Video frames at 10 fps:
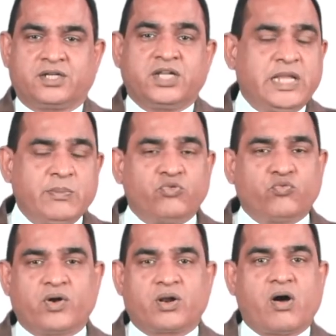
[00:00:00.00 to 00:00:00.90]
teams
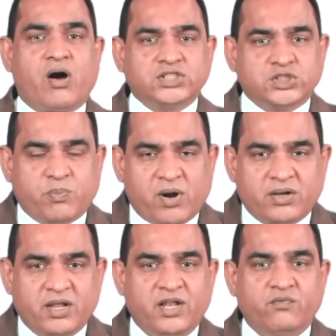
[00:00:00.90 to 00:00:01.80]
for
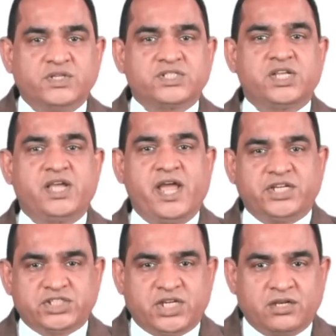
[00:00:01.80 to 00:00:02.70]
on-spot
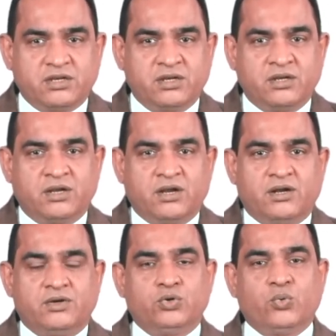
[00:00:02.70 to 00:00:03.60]
investigation
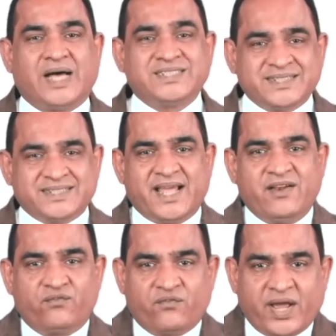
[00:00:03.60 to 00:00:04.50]
to
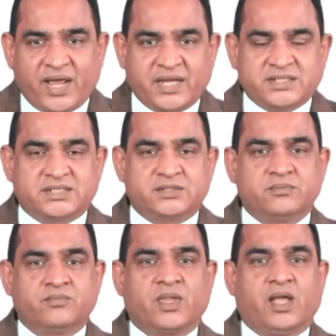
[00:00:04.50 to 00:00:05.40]
ascertain facts,
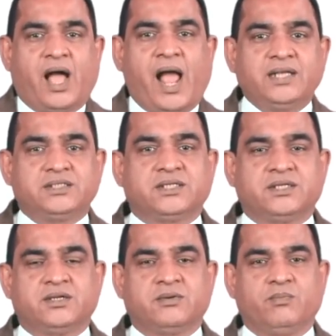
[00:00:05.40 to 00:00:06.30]
and
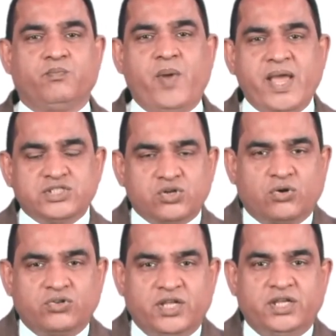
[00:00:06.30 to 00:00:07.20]
based
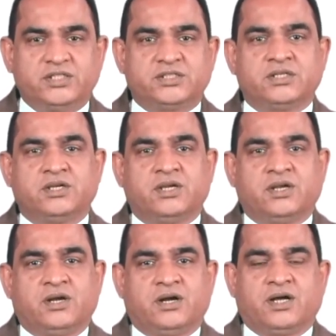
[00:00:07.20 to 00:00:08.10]
on these
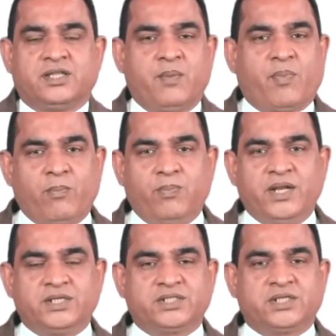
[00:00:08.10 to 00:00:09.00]
they
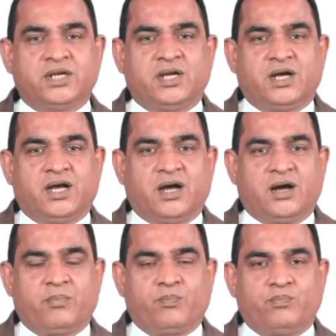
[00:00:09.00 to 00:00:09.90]
publish
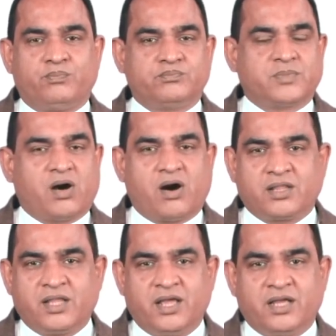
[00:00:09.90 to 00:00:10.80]
or
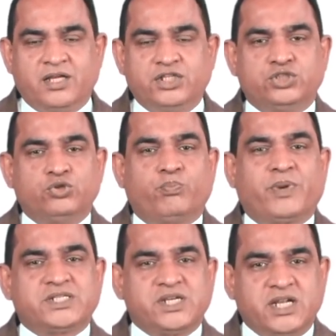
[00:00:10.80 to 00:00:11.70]
they issue
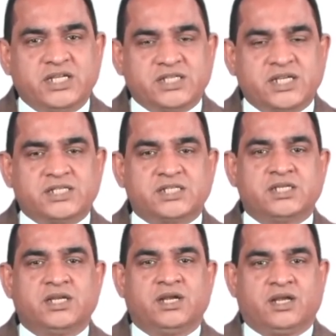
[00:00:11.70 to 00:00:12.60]
press releases,
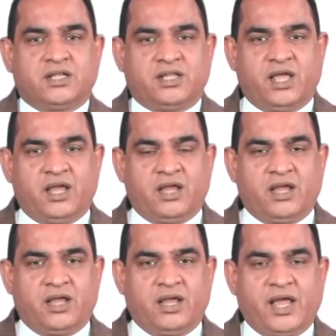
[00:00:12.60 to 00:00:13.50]
they
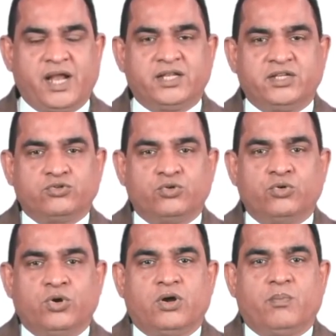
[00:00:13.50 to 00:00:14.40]
get
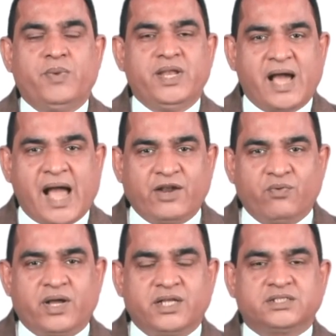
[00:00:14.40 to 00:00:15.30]
into media
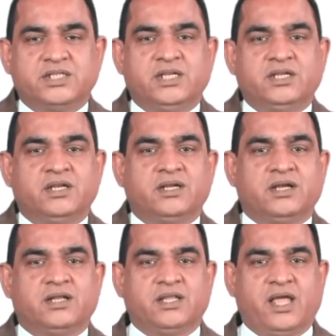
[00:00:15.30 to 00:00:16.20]
advocacy,
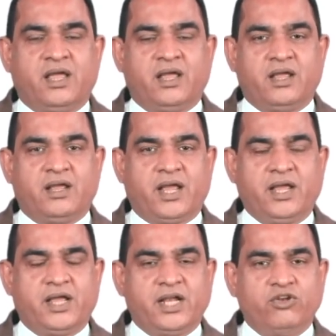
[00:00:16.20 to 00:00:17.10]
they
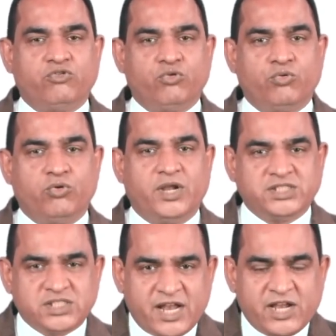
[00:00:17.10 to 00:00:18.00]
get into
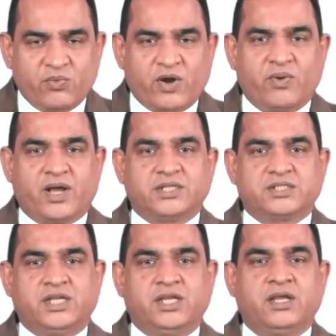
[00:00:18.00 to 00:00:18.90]
legislative
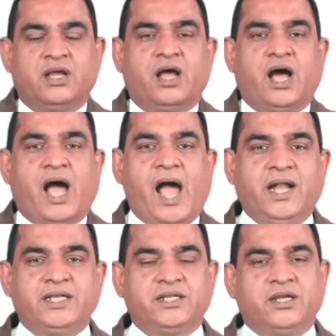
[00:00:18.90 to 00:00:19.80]
advocacy,
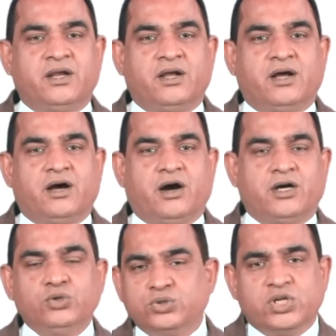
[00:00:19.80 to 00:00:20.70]
and
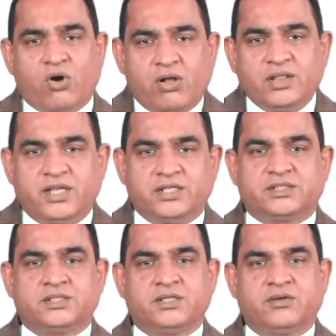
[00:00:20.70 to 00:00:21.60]
using all
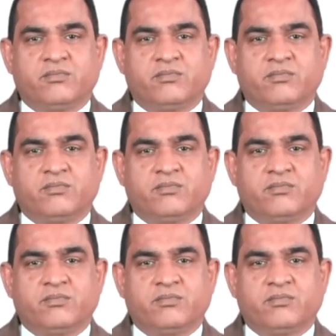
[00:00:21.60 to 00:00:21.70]
these,